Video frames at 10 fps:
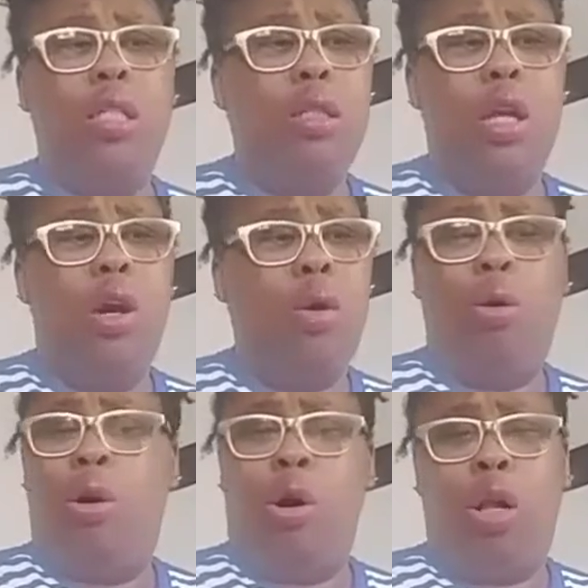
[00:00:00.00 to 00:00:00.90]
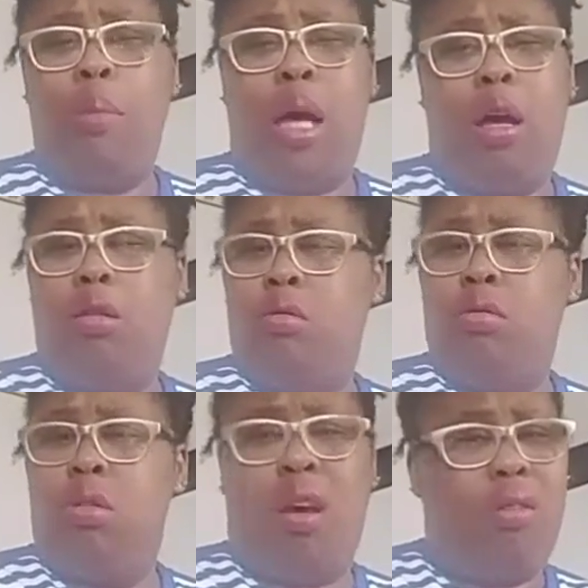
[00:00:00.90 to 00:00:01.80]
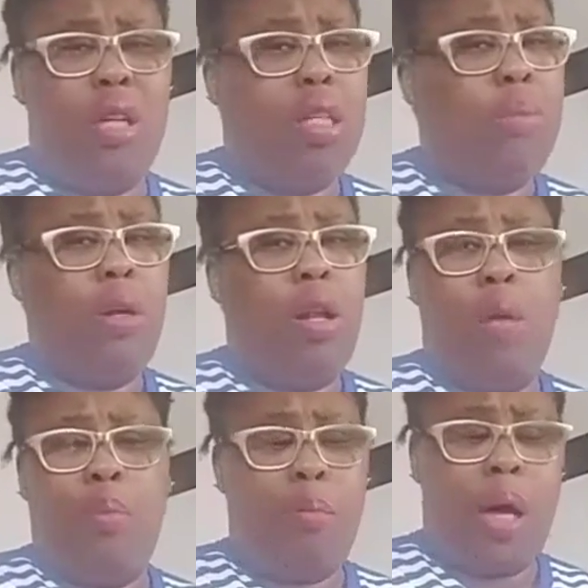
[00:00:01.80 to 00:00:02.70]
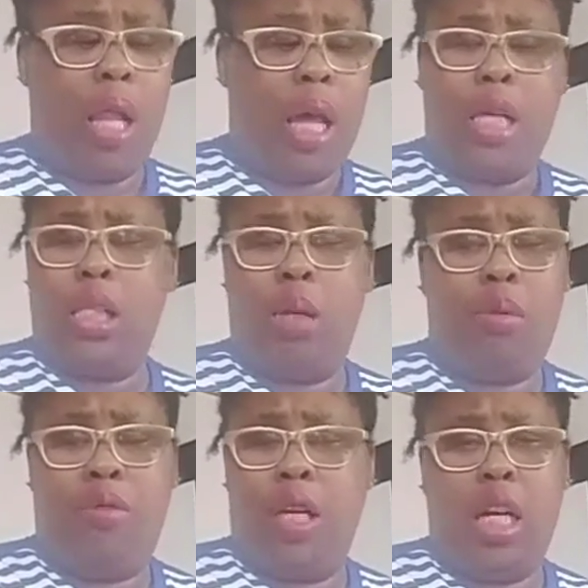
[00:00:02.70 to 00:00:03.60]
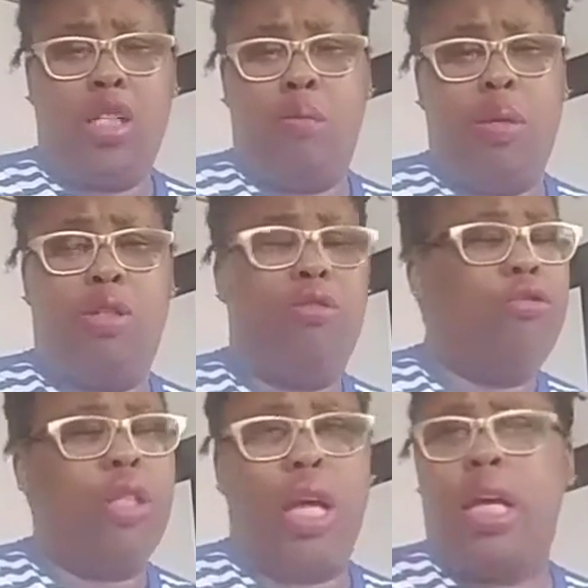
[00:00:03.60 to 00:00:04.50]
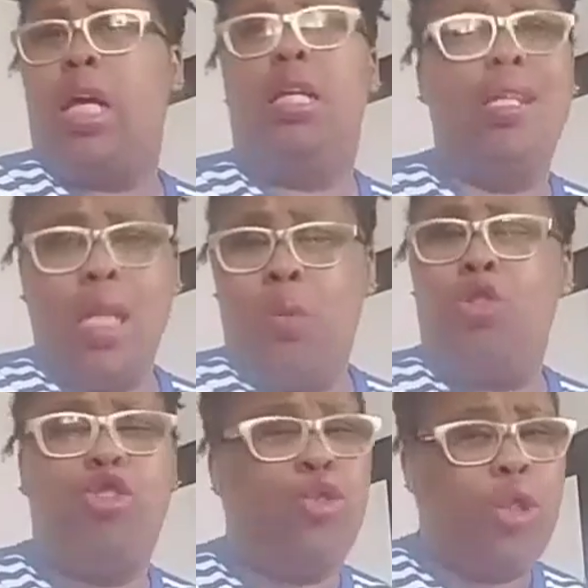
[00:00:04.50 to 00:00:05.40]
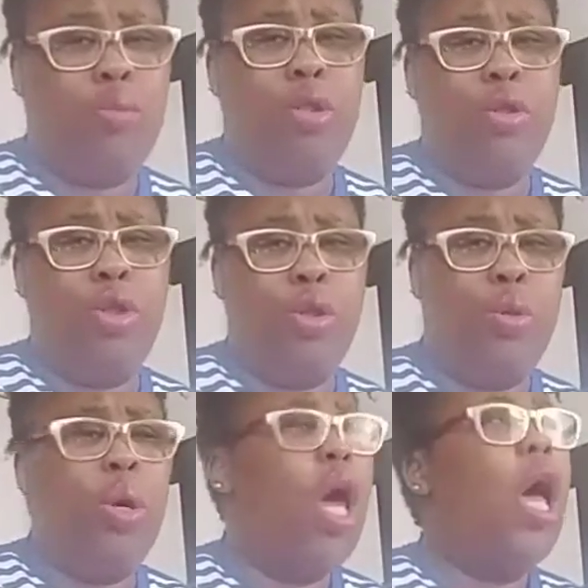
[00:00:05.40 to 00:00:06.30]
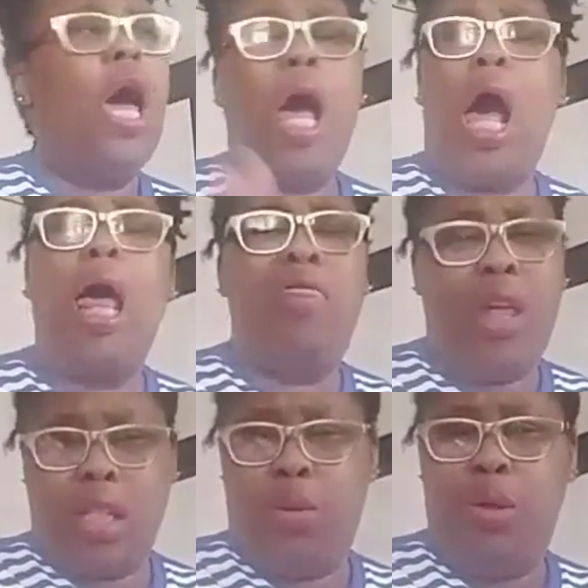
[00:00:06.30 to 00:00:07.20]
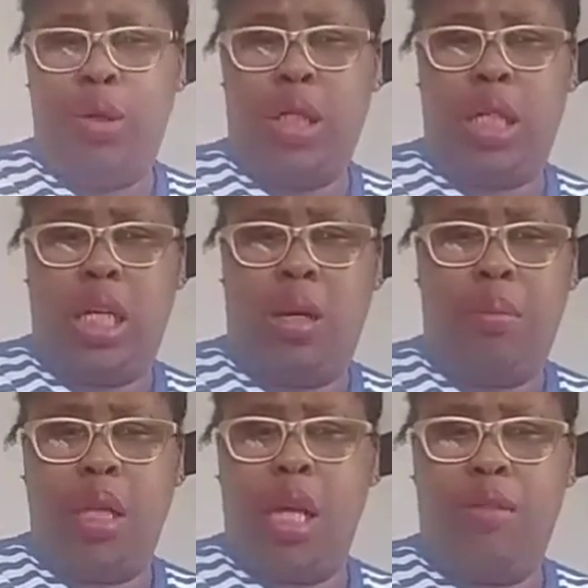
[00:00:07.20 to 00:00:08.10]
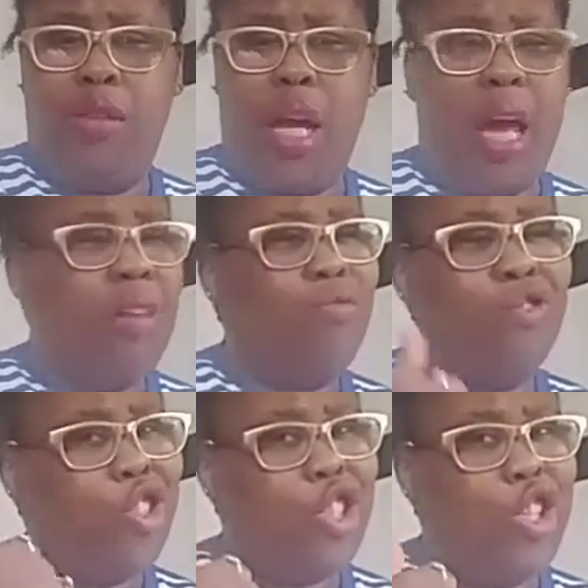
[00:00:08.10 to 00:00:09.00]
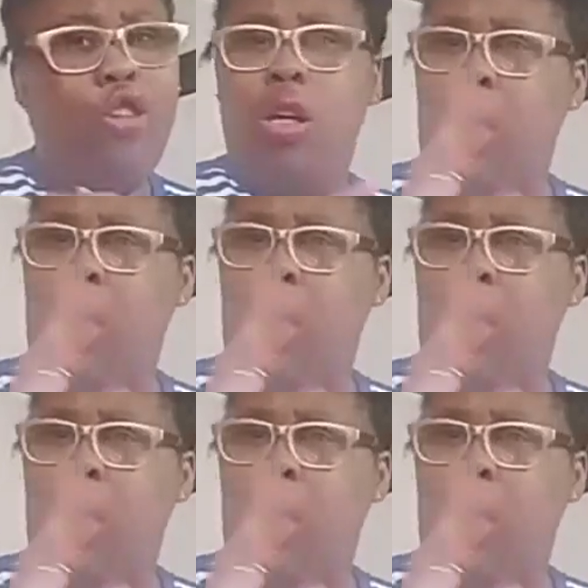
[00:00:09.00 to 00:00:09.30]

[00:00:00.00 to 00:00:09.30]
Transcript: to know all about, y'all don't need to be all up in my like summer vacation pictures. Like, unless I want to show them to you, that's when you'll see them. If not, scoot,